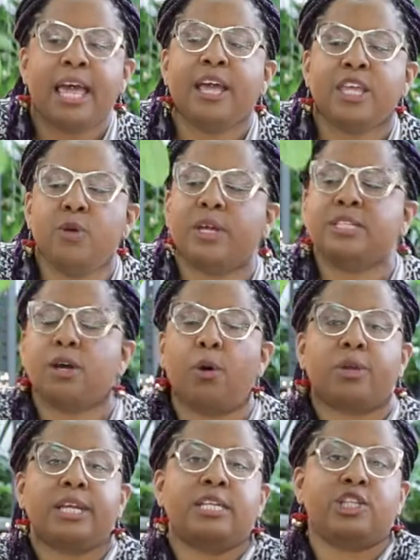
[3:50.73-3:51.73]
You can
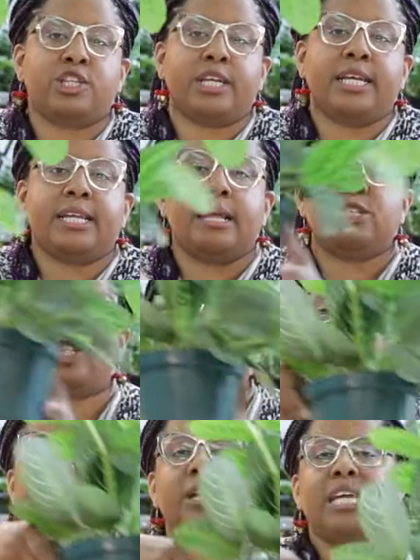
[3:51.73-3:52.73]
totally cheat and just
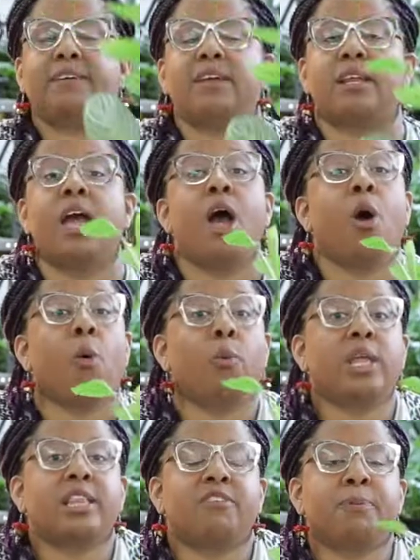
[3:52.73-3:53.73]
put we
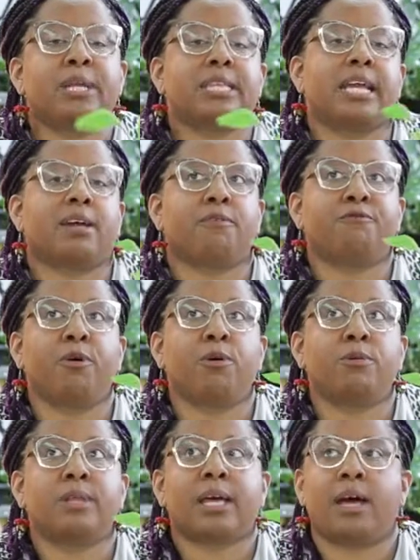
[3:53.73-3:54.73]
love putting like
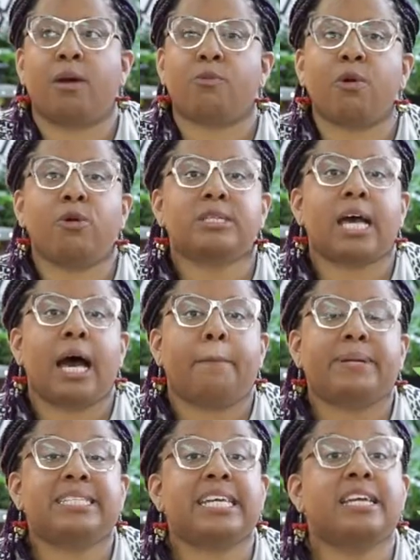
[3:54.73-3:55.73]
a rolled up
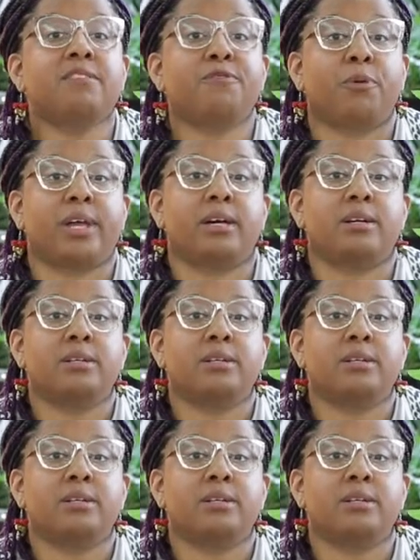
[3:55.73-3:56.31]
tin foil